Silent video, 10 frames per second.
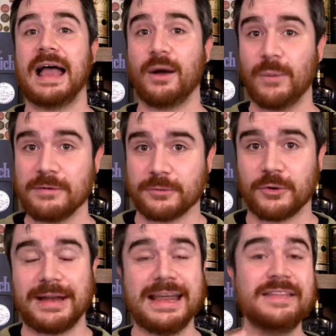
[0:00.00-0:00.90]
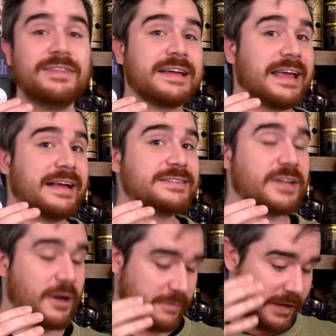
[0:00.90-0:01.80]
However, in the
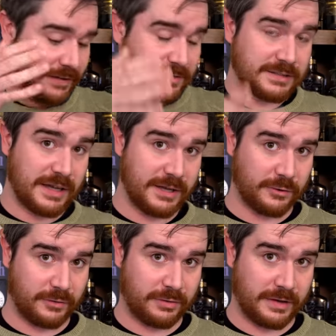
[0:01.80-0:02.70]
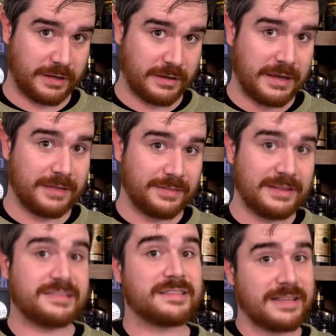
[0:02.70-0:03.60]
case of Tiger Thiccc,
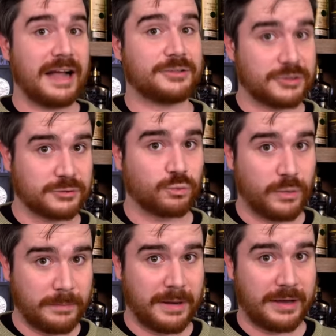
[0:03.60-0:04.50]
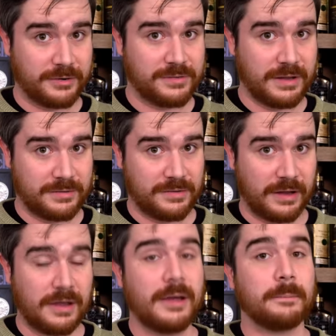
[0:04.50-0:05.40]
this is not just rebottled
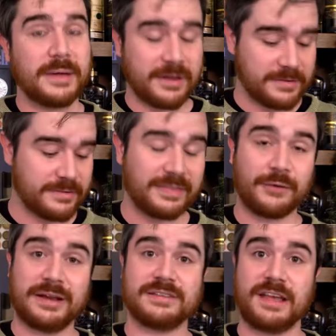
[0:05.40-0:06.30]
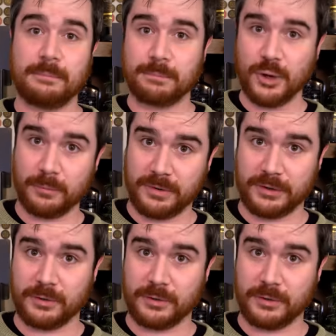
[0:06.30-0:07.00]
Sensei, because there is a bourbon